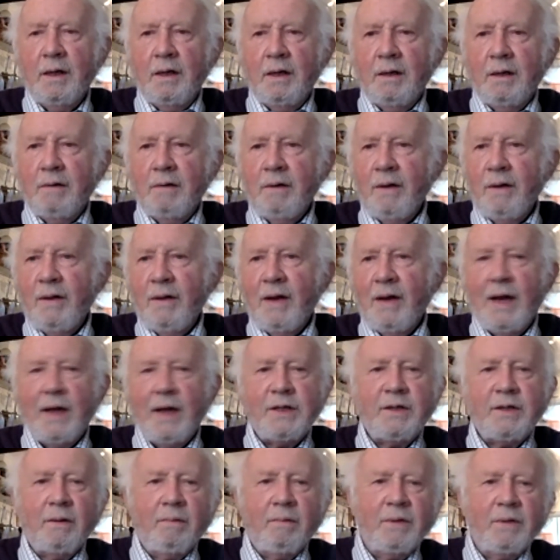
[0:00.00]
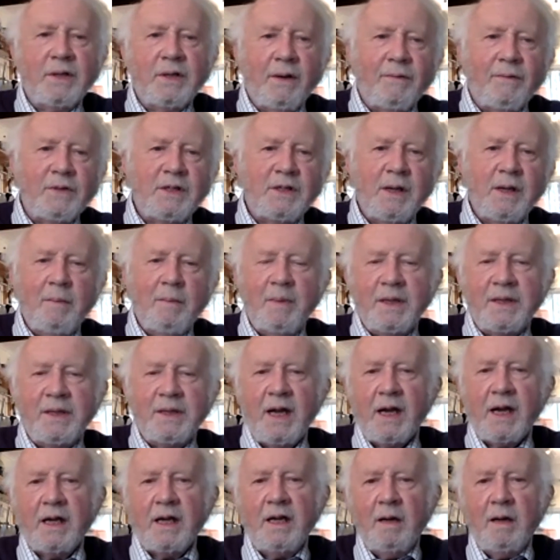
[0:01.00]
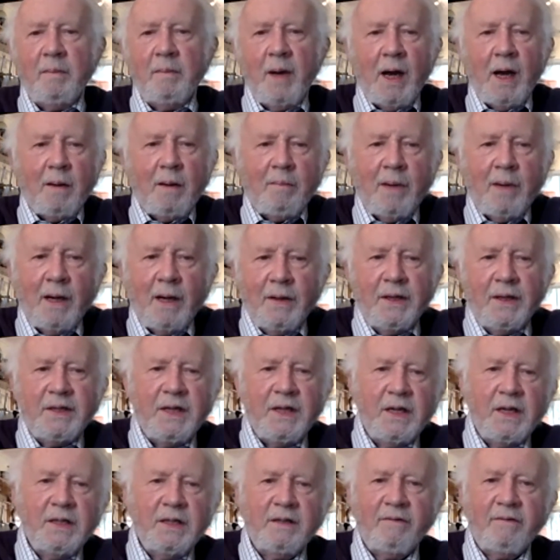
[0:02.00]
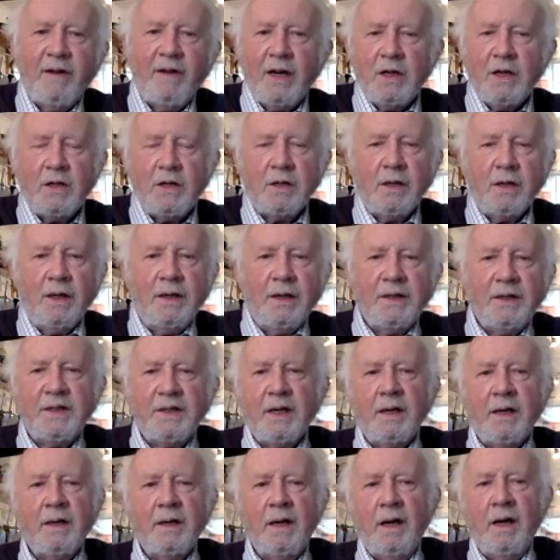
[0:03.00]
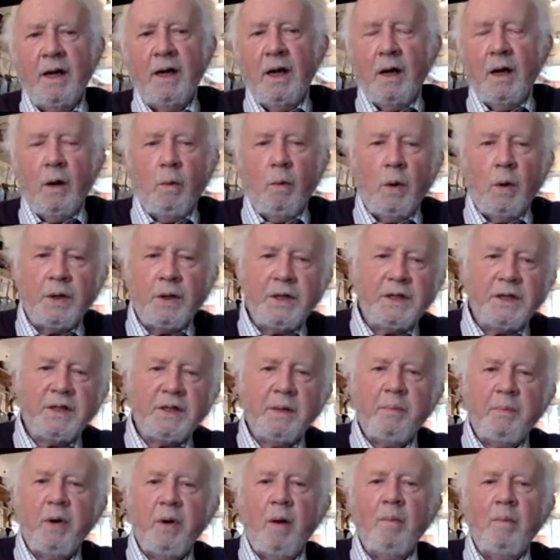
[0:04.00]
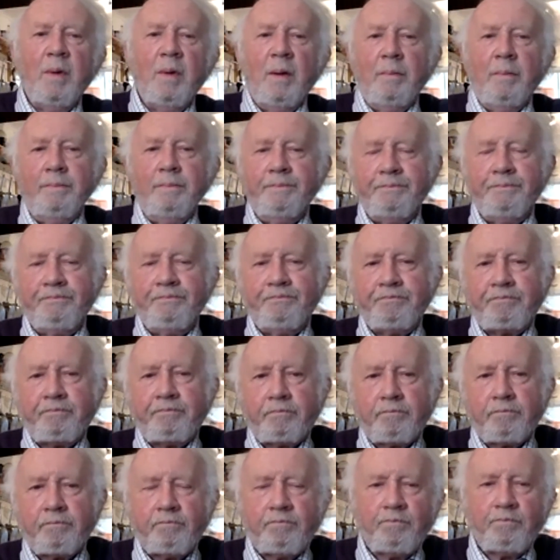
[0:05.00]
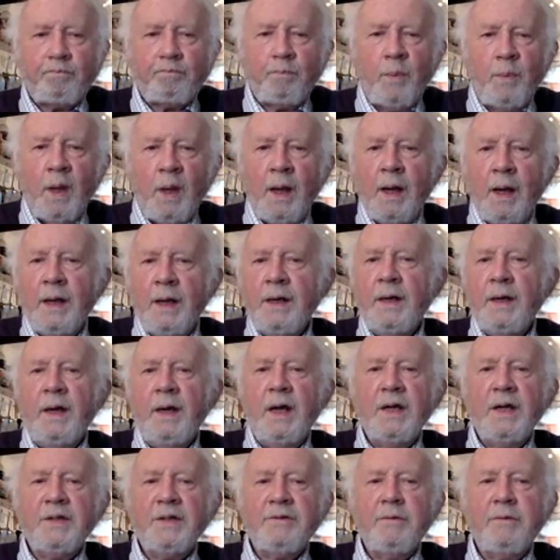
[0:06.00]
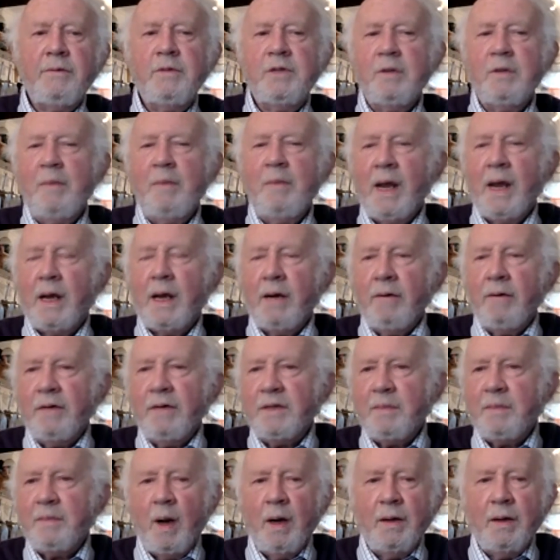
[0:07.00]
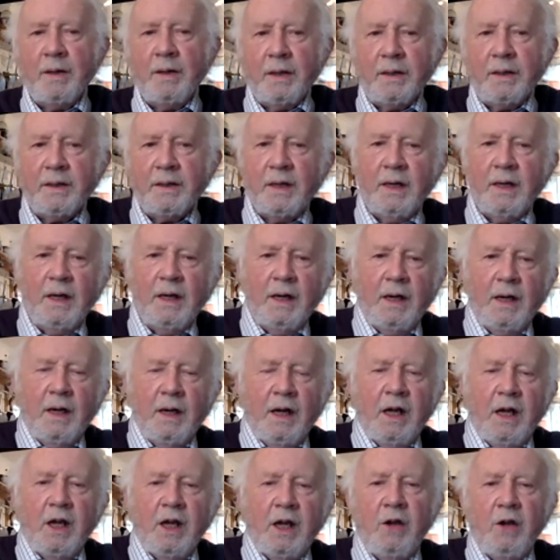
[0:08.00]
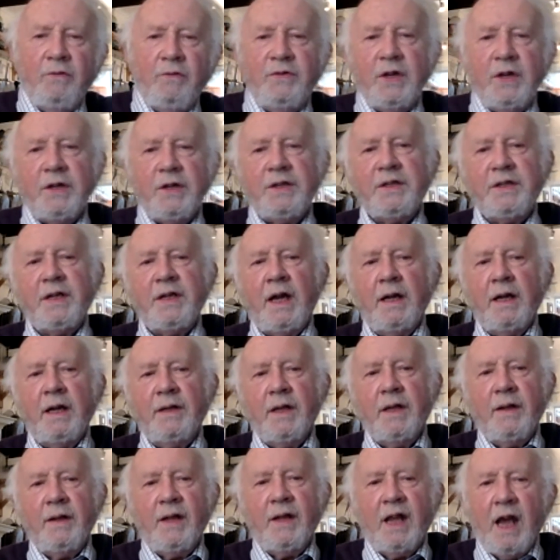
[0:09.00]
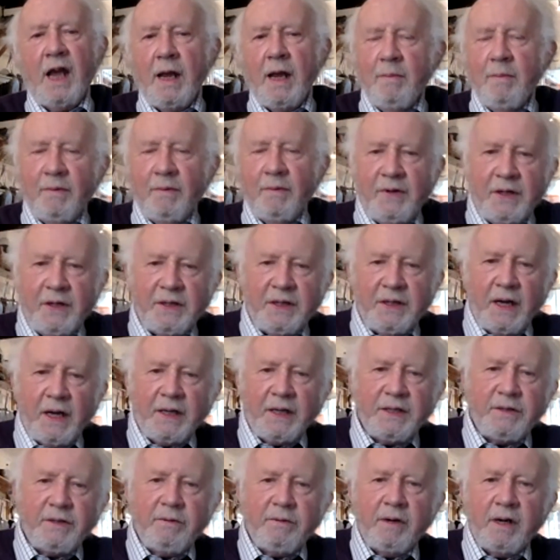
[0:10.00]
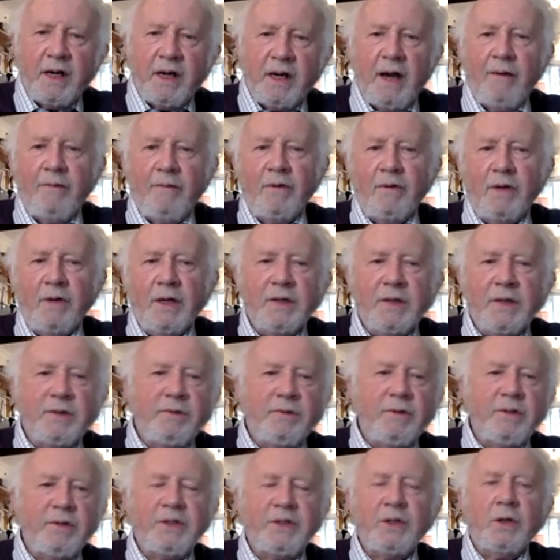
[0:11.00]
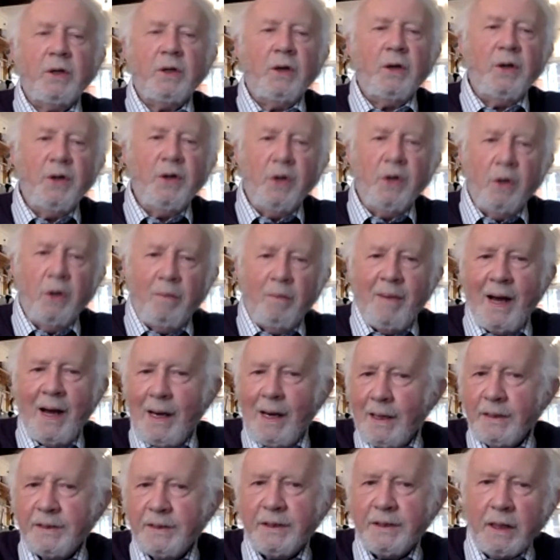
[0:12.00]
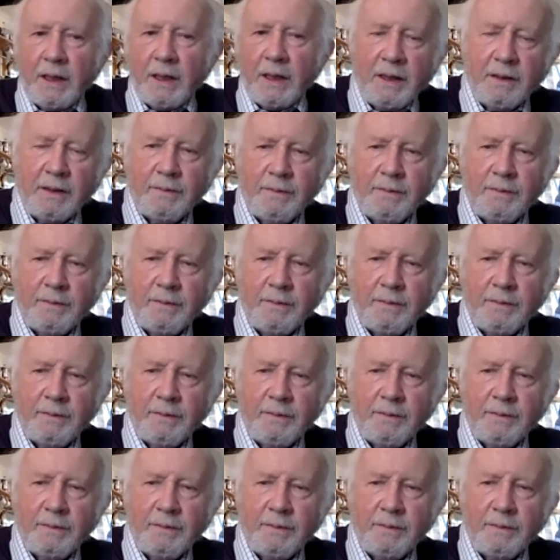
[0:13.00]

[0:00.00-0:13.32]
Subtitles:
Well, the lecturer was obviously a bit taken aback by this intervention and said, what is the problem? And a nurse from Jamaica responded, you've just said that the aim of disaster recovery is to restore normality.